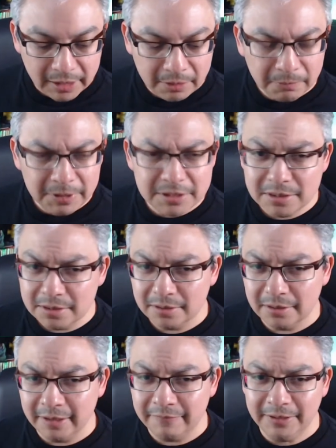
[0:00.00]
which
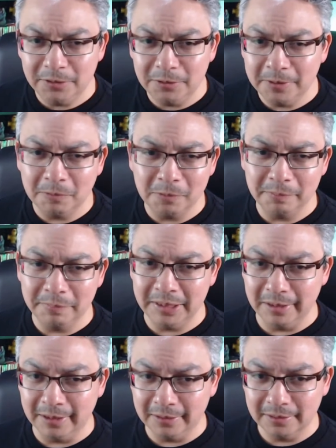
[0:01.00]
if I do, it won't be
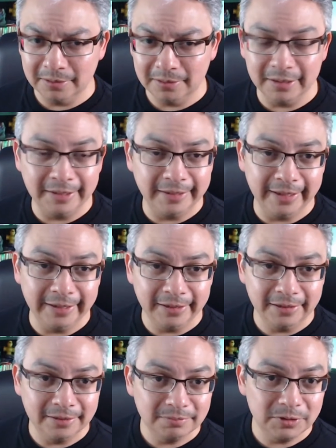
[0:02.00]
long, a
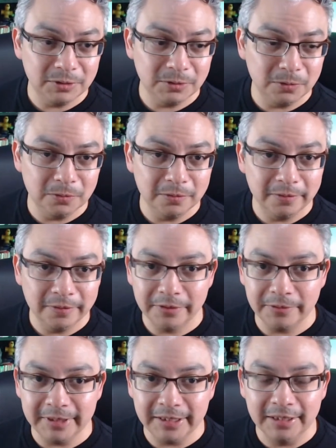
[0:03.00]
day, 2,
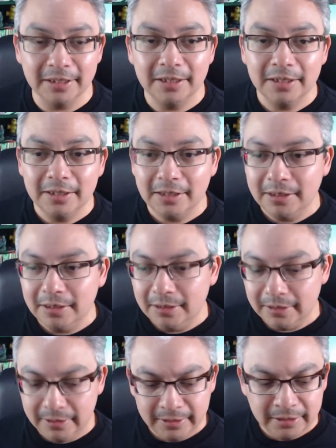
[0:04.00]
3,
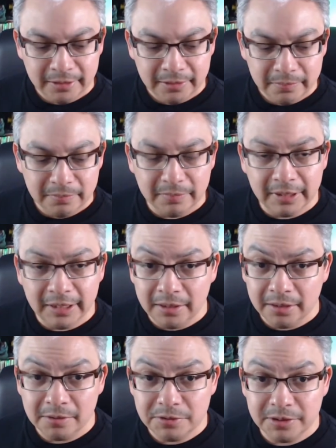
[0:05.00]
and
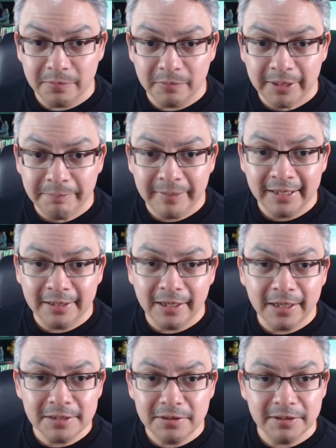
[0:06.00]
then I'll jump right back
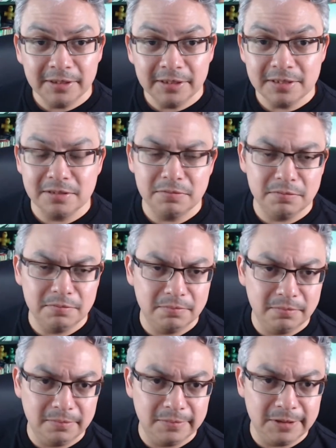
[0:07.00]
onto this
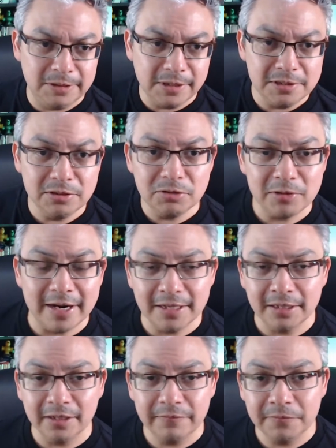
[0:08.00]
just to try to
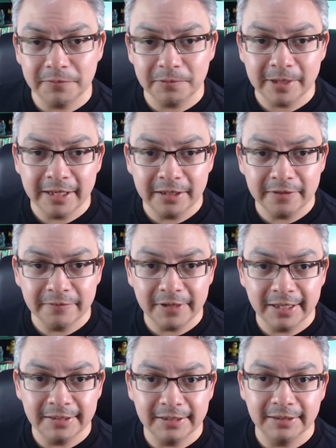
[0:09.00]
give you a variety of
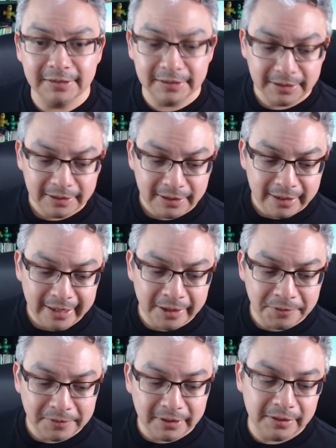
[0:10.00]
content
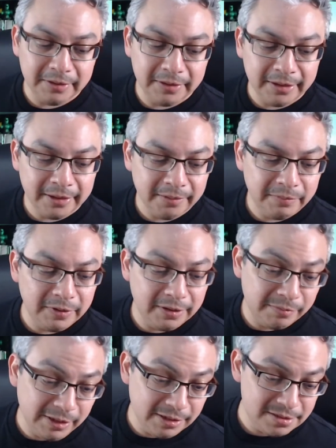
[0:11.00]
out there.
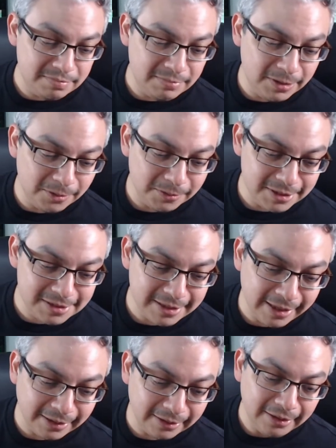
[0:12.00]
Because, this
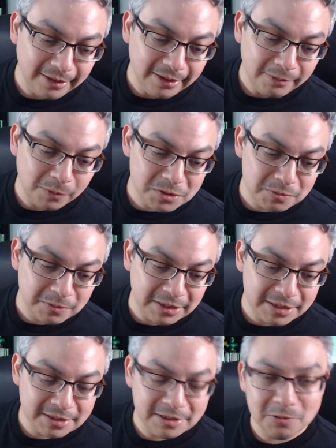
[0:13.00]
set was
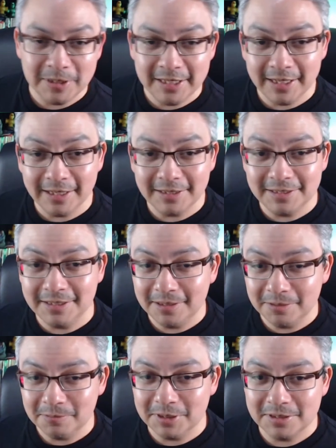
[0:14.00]
released in
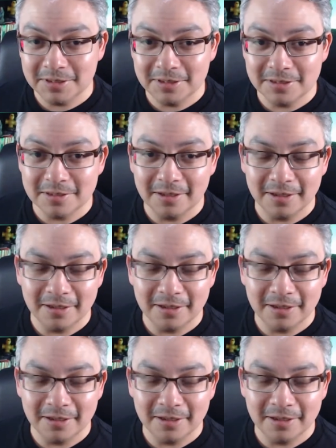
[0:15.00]
2018, which is